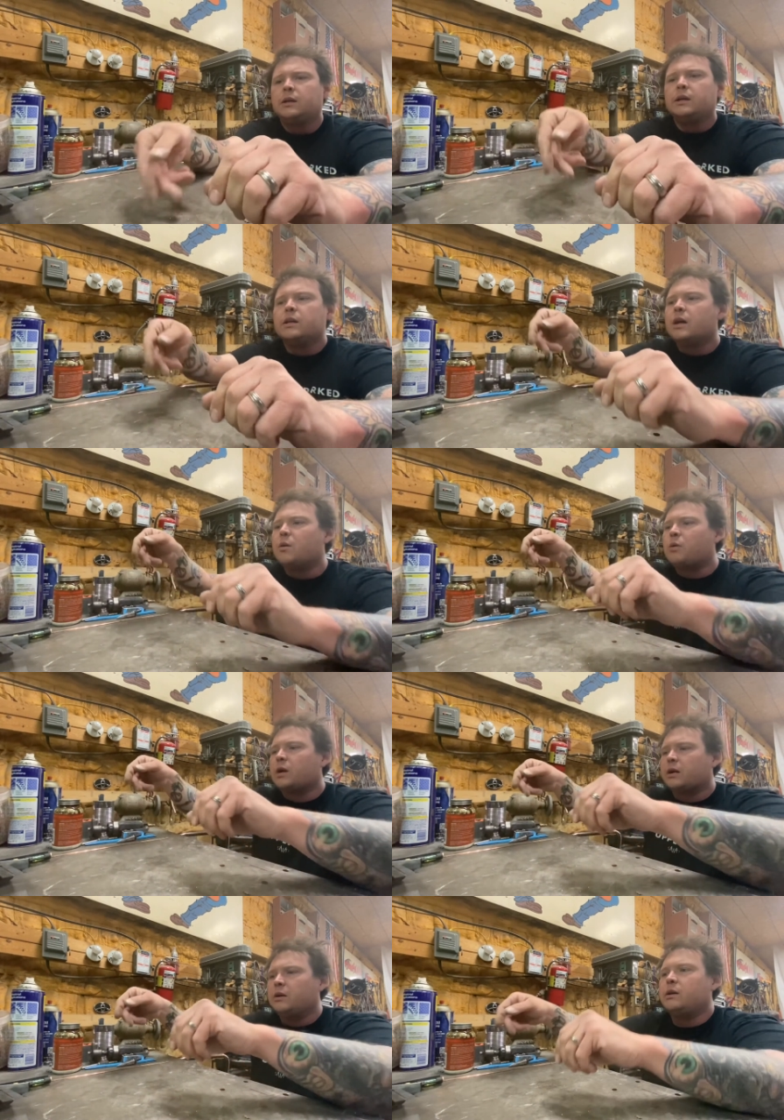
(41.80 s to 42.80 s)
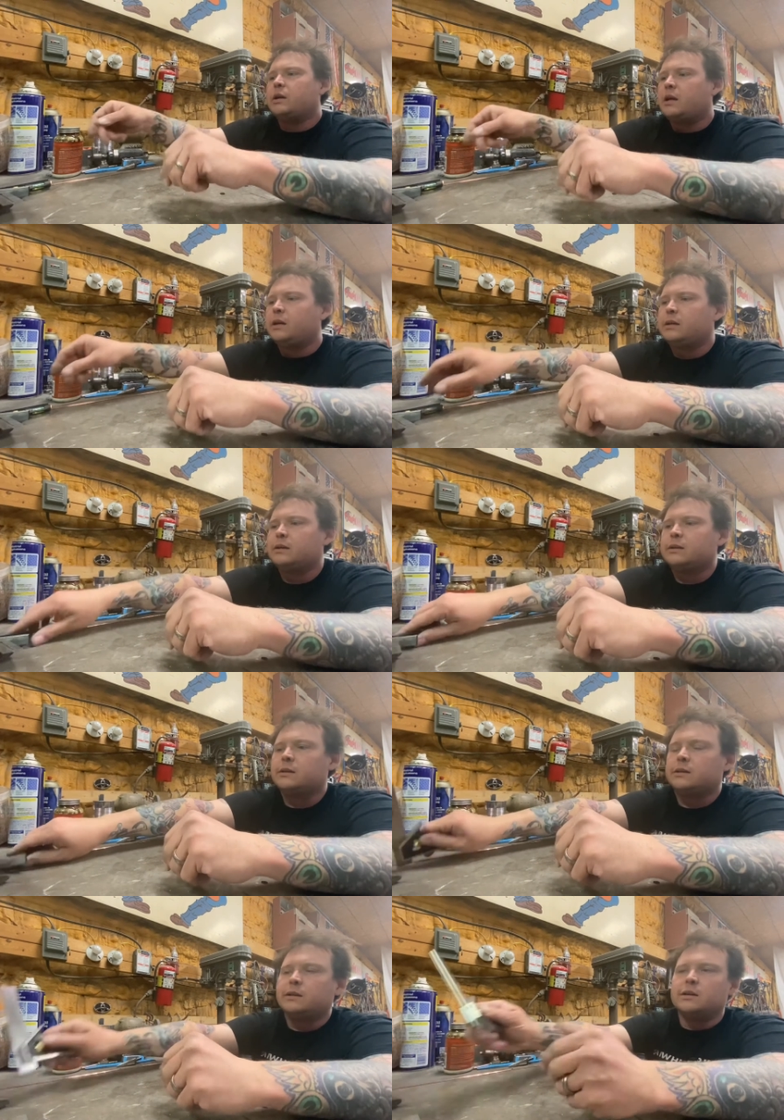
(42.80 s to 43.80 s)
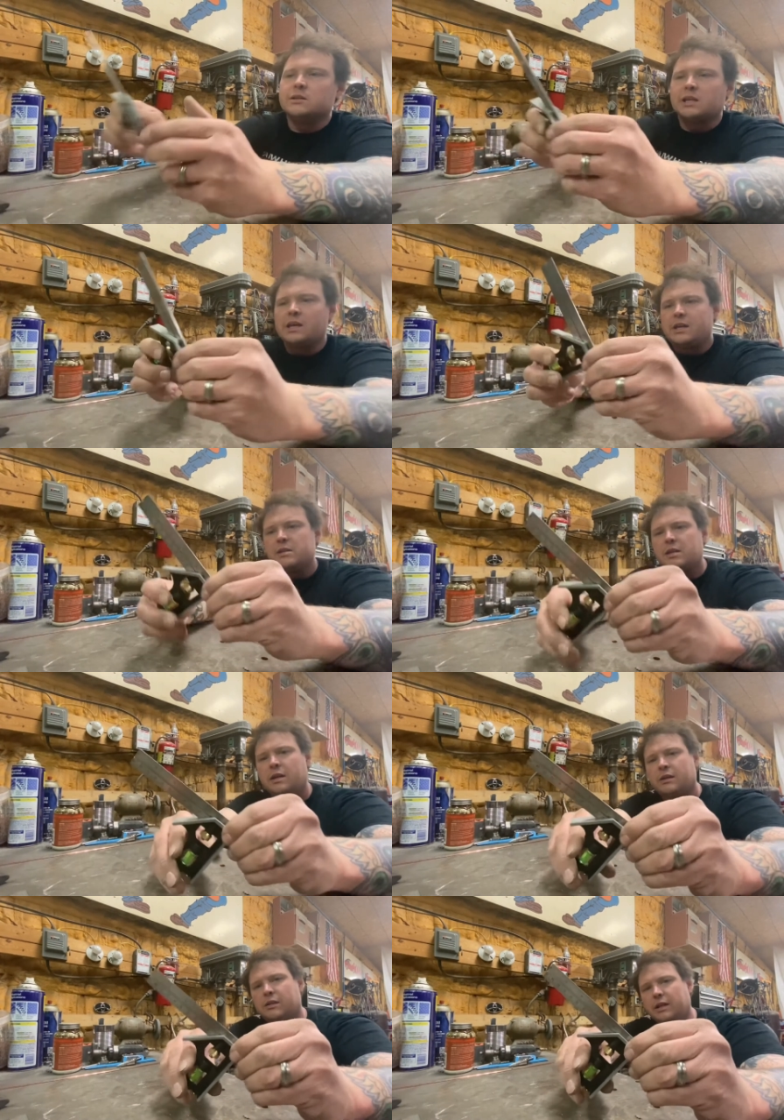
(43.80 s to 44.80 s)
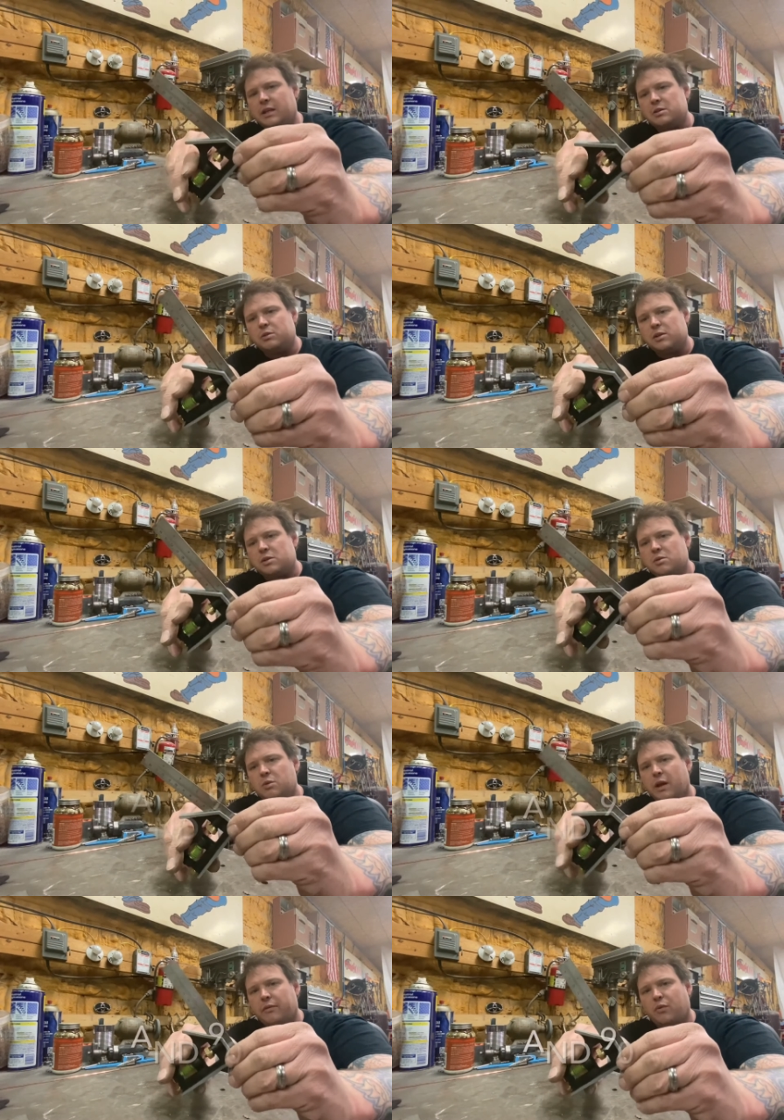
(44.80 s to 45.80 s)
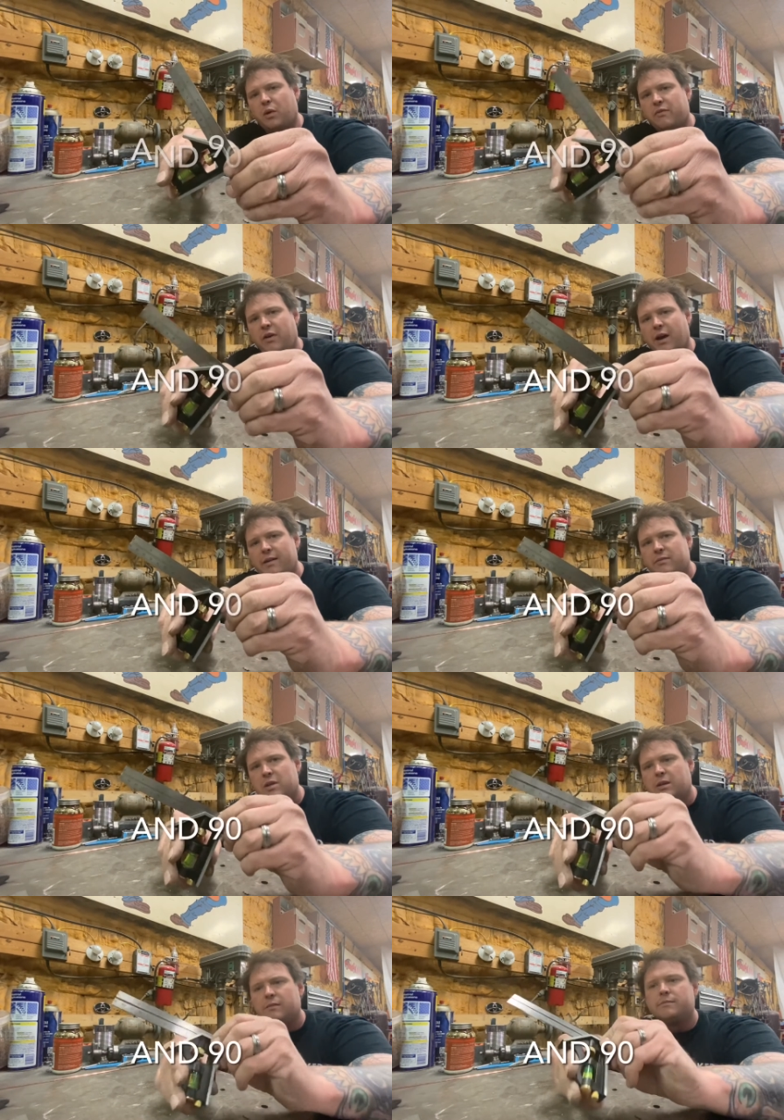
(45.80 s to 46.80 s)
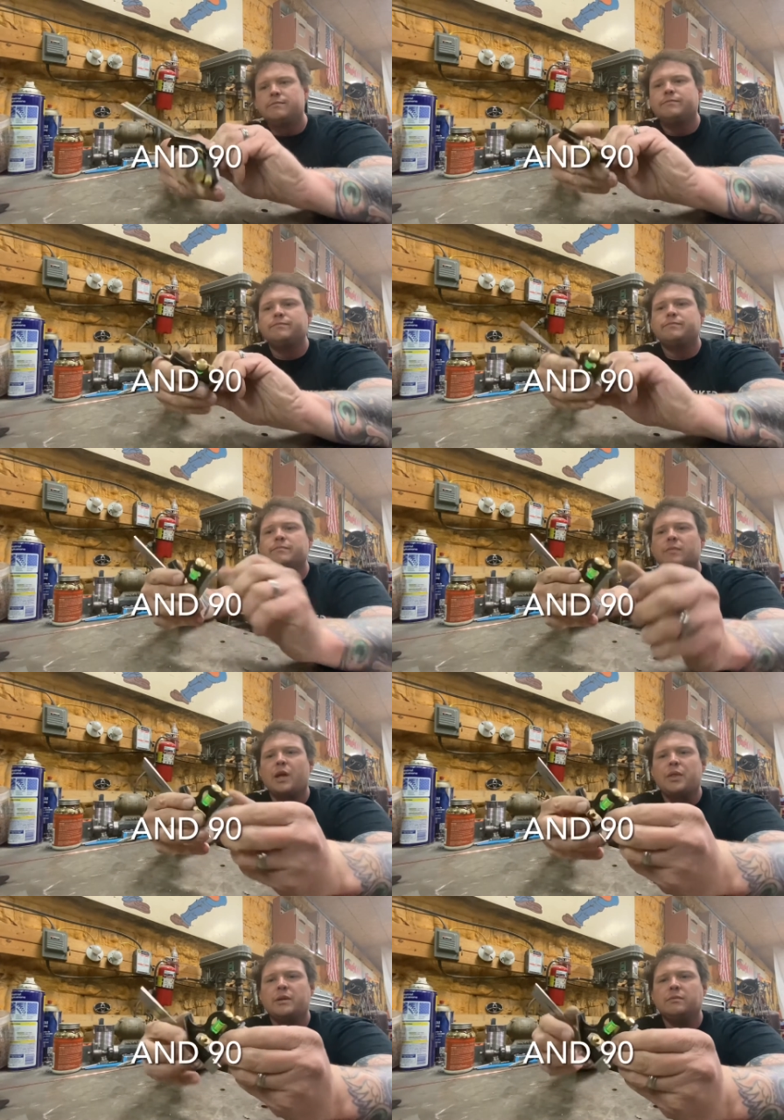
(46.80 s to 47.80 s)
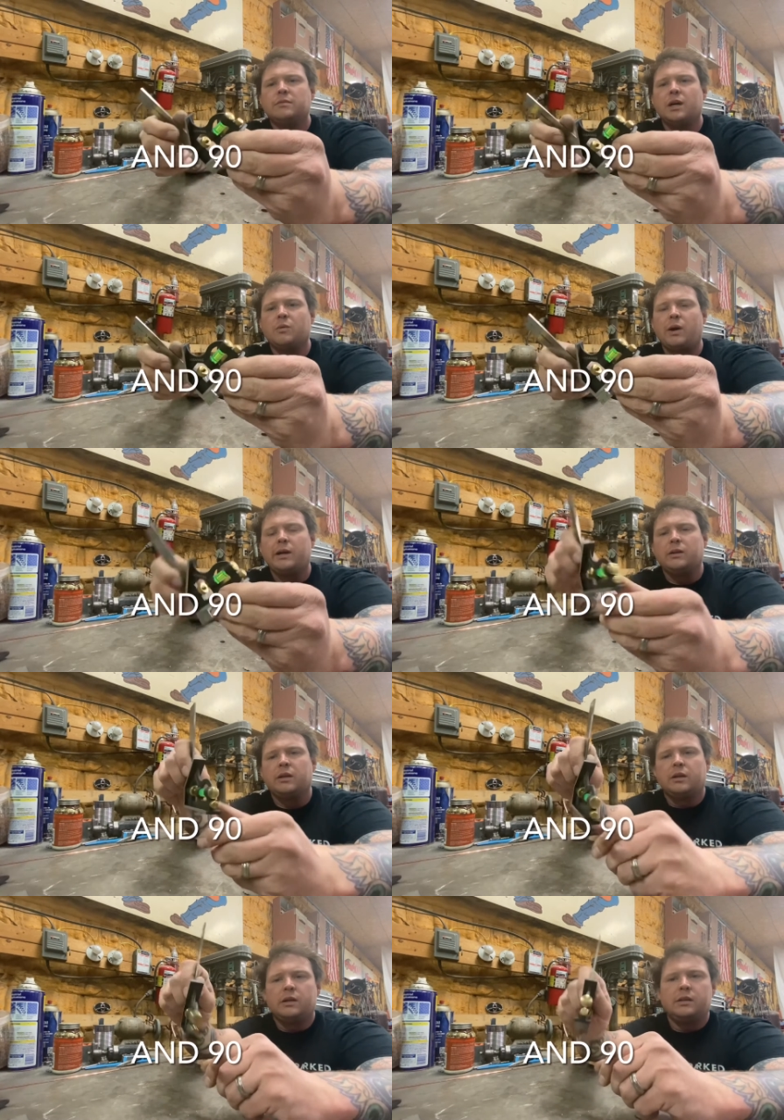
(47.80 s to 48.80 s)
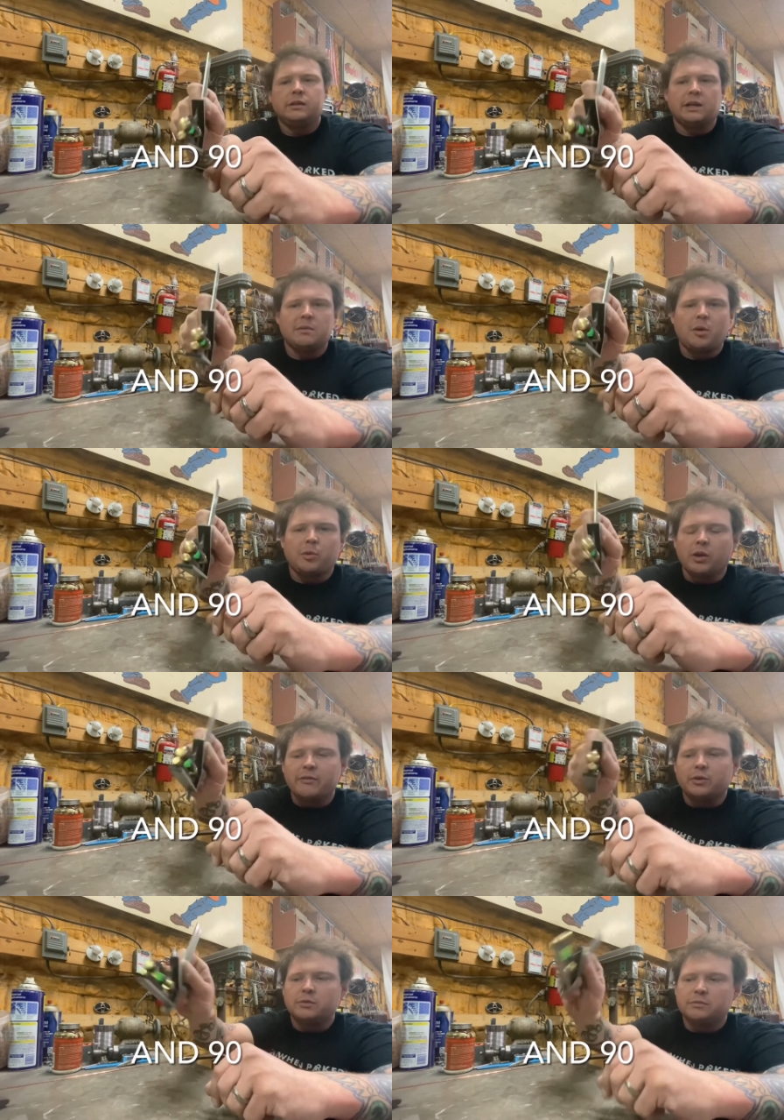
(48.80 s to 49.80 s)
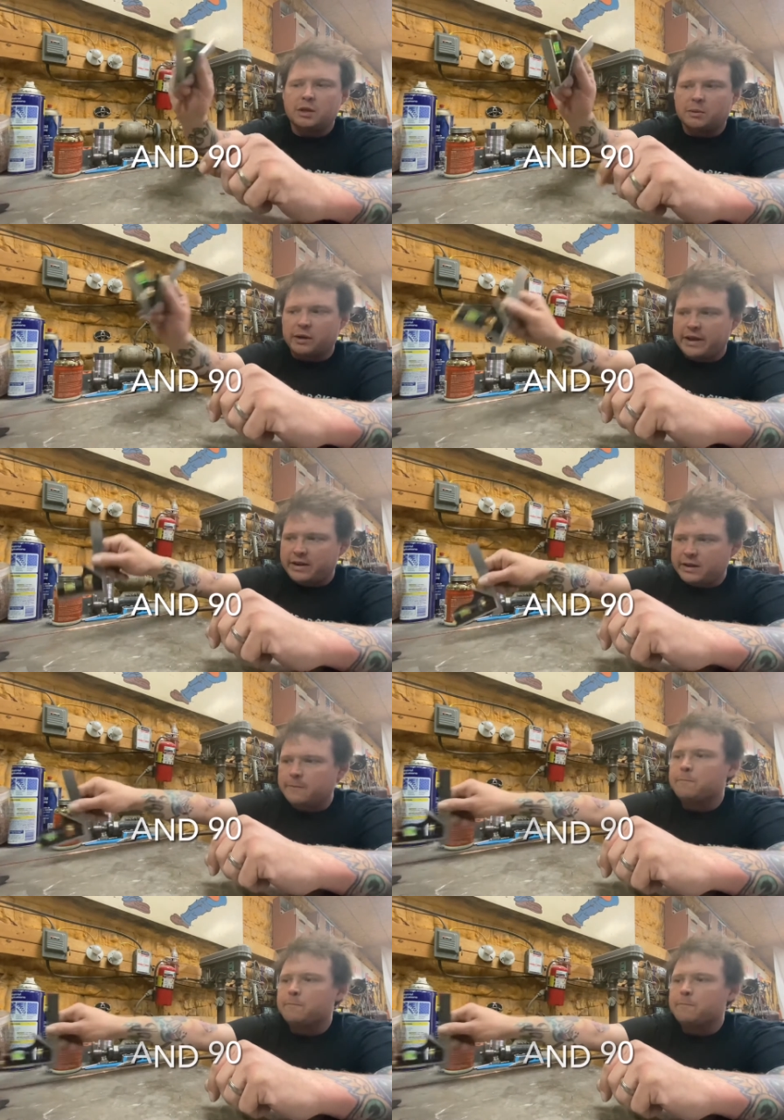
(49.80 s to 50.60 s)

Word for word: They'll work good. And there's these. Like these will just do like 45s. Nothing, nothing wild. got a bubble level. Them are handy.